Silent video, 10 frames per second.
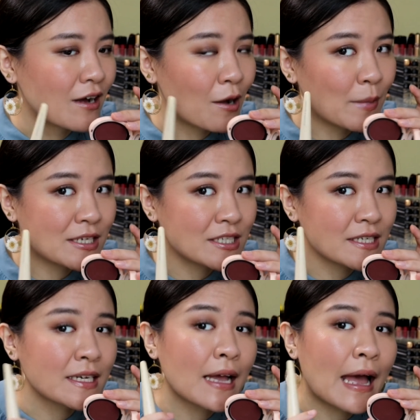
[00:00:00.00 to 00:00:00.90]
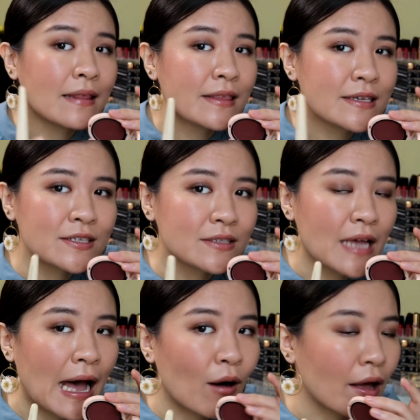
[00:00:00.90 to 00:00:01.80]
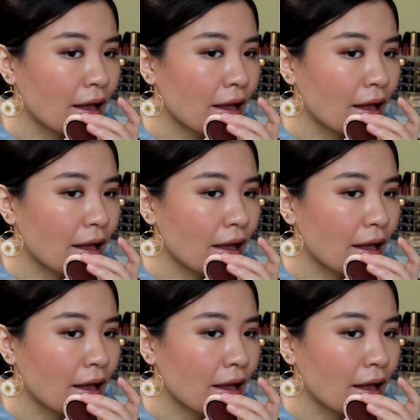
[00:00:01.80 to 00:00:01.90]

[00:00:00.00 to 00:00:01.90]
on my cheek, and this is how I